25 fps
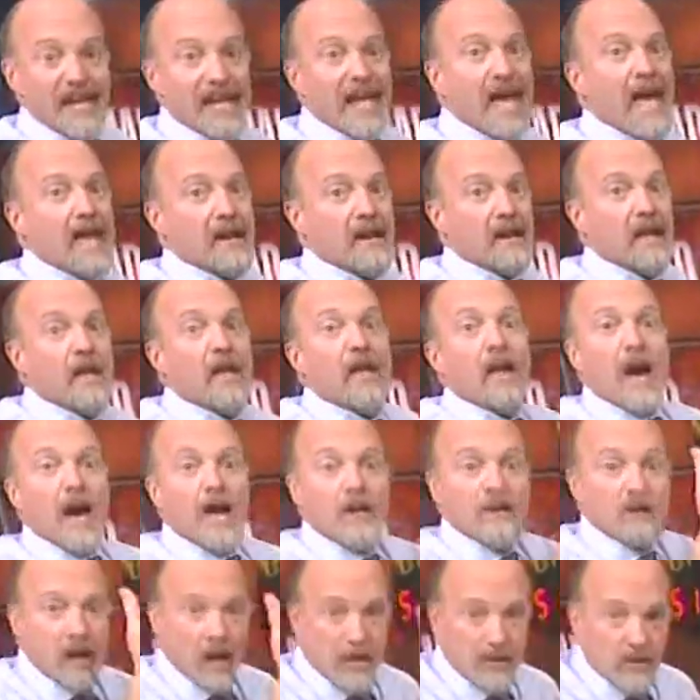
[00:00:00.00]
Again,
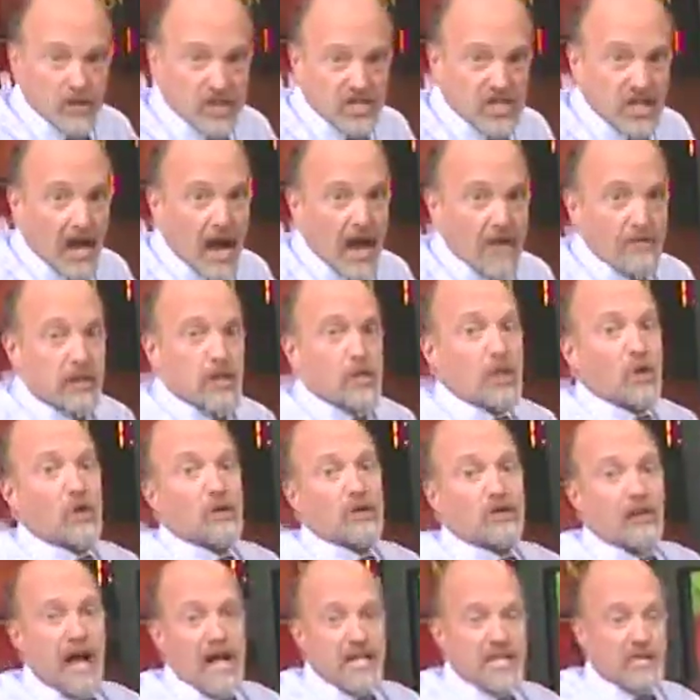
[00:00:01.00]
another sign that there
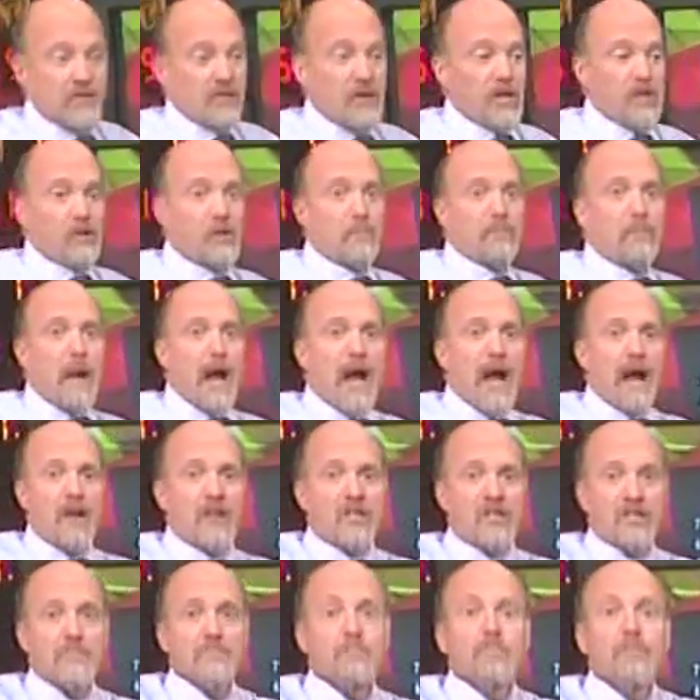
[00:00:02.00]
are lots of eager
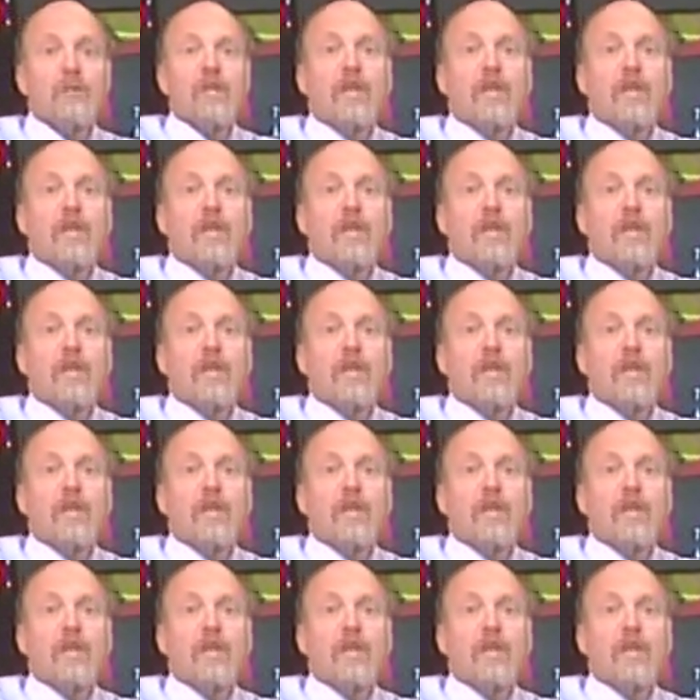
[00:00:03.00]
buyers.